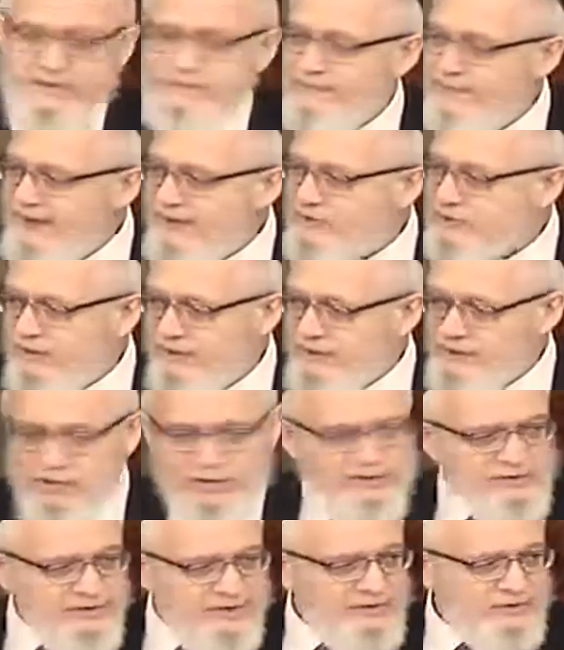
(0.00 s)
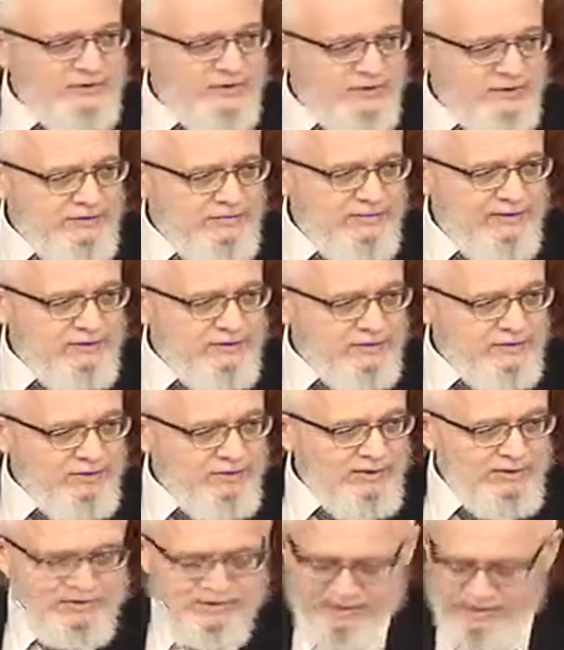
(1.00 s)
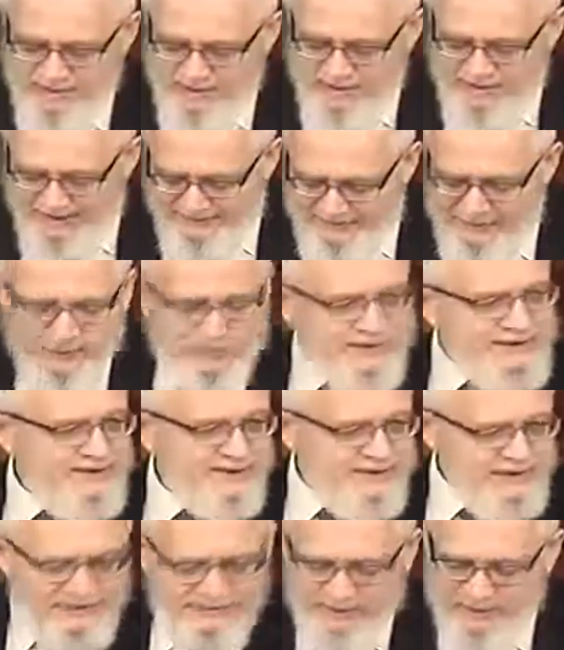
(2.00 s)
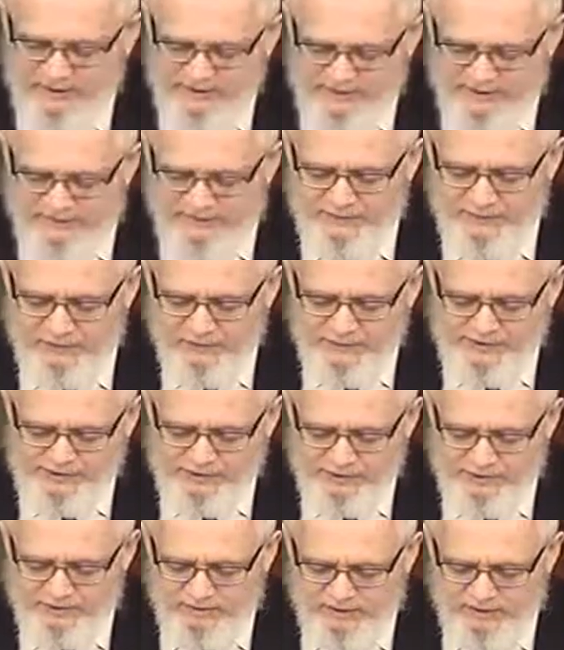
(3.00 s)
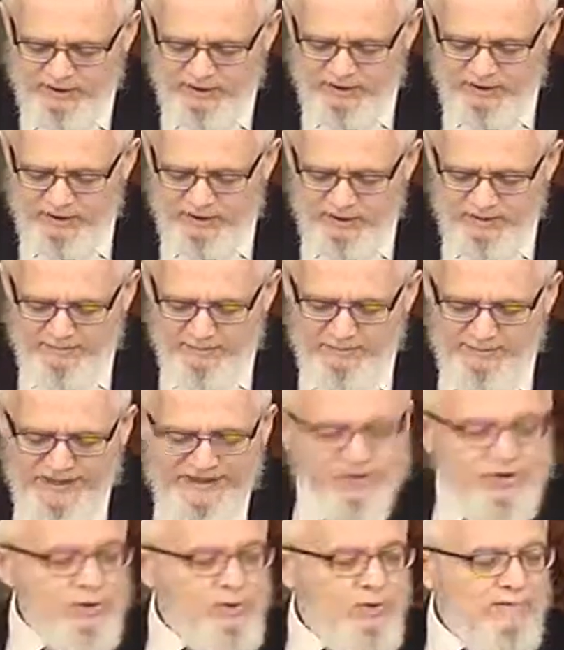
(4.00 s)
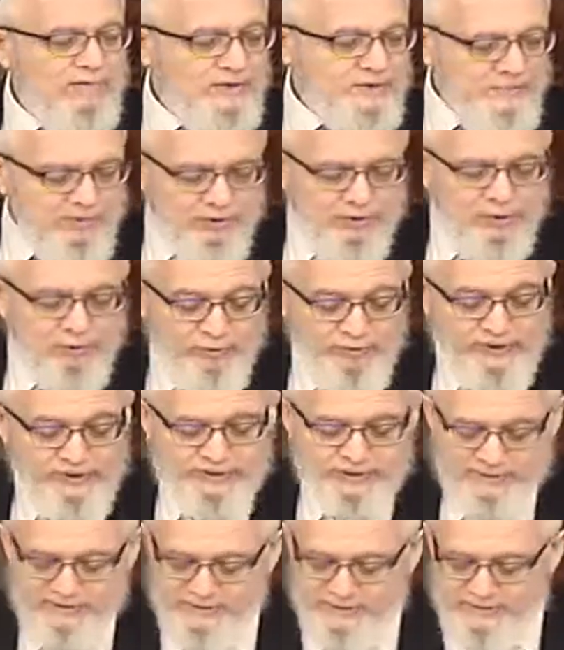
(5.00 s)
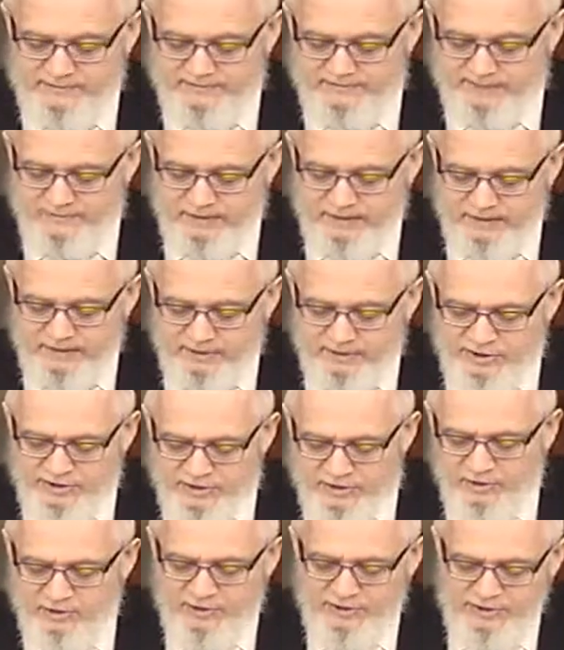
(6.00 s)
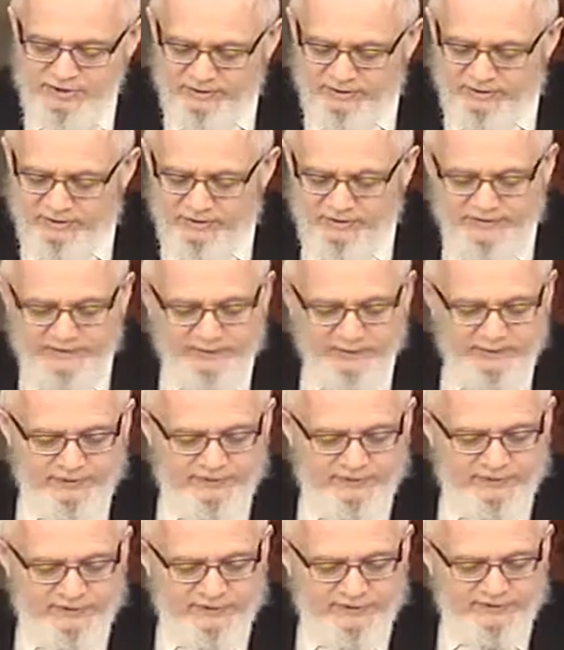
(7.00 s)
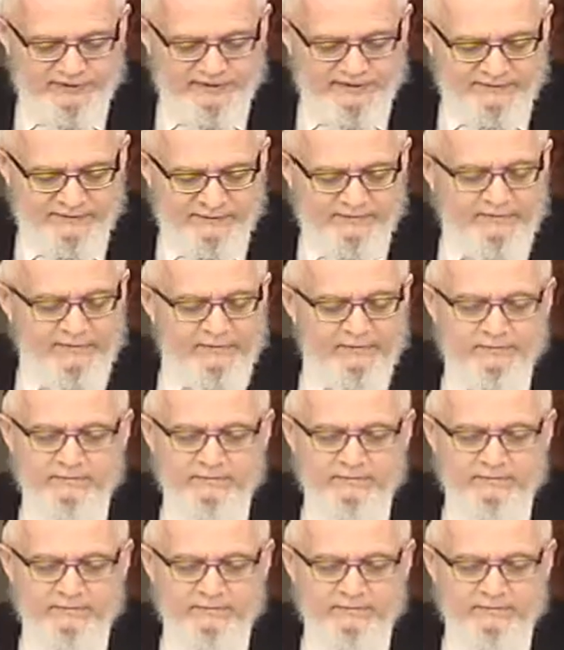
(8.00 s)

Factually, he didn't transfer onto minted coins. Tosei is a different, different question. But offers two reasons. Just go a little, a little further into Tosefta.